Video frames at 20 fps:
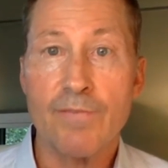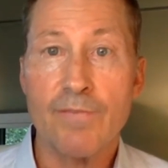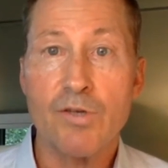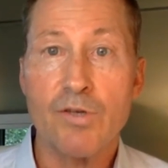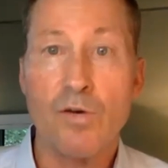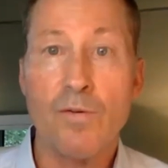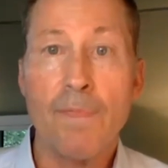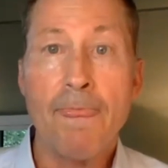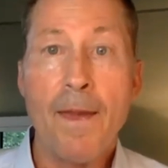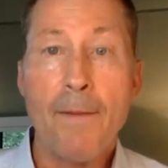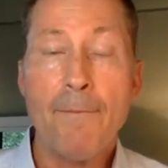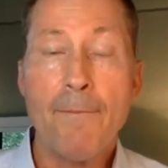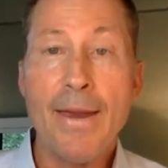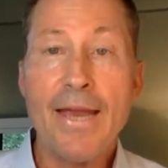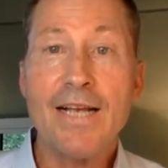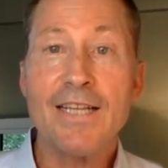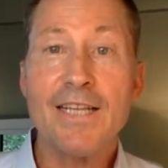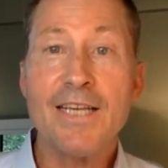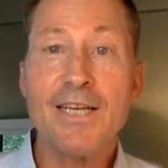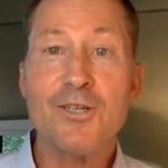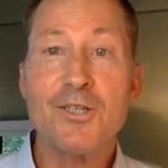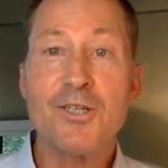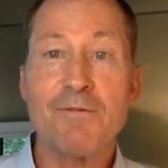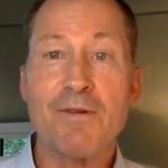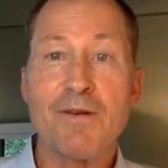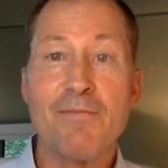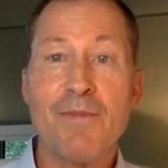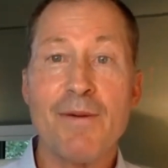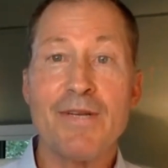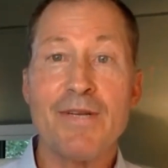So make a leadership
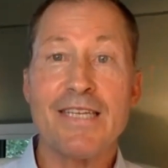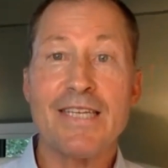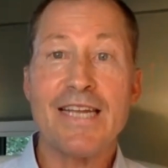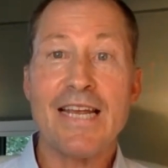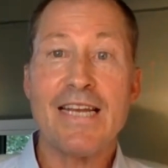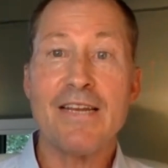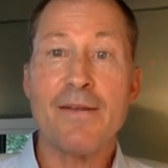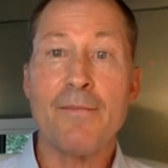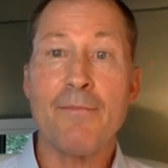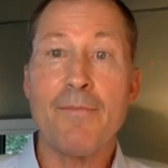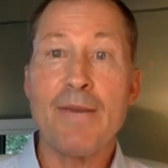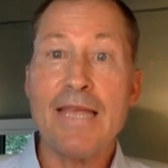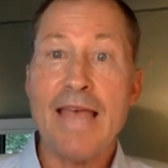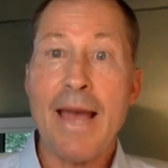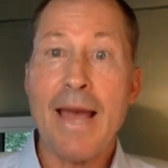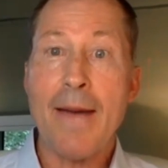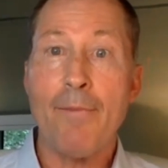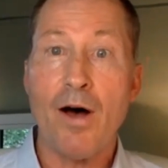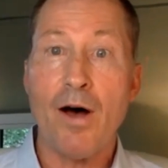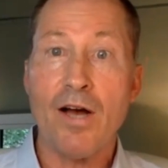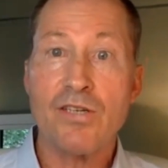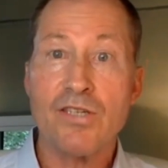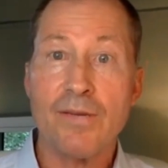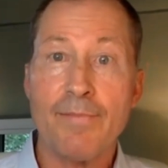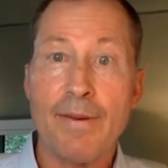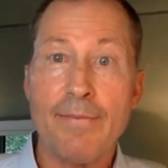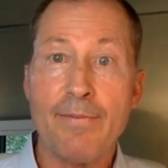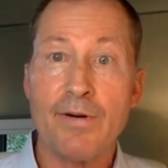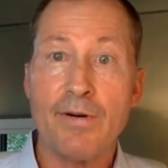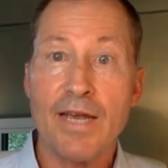commitment today to be that boss that
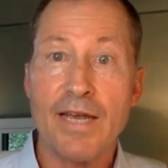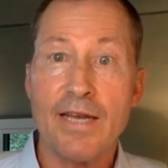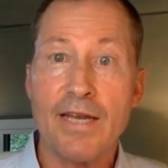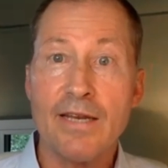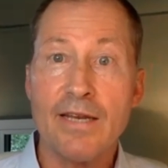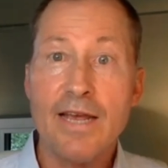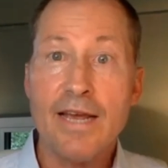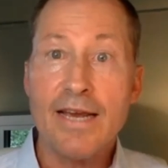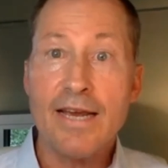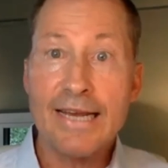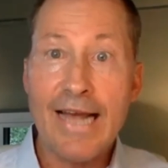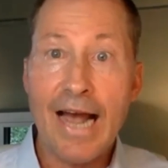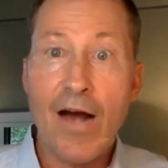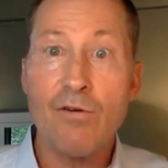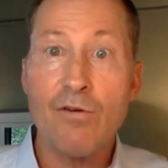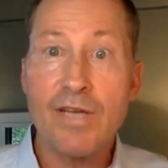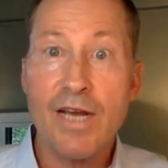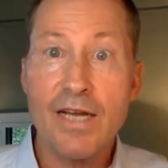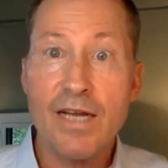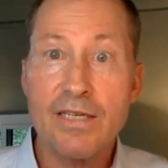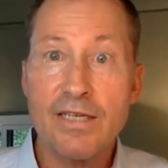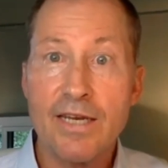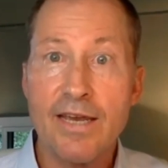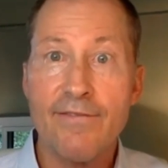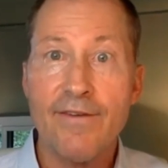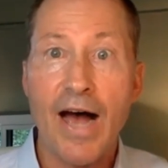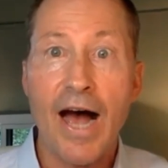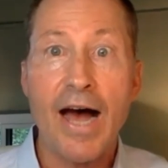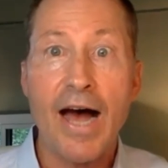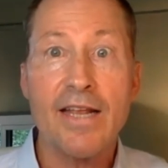people can count on to give
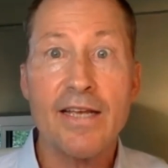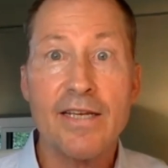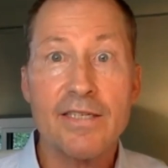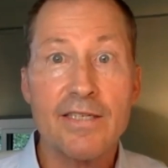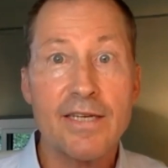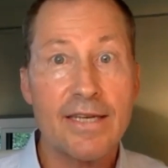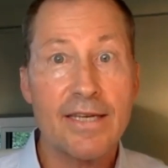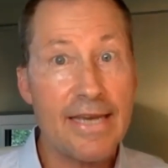honest,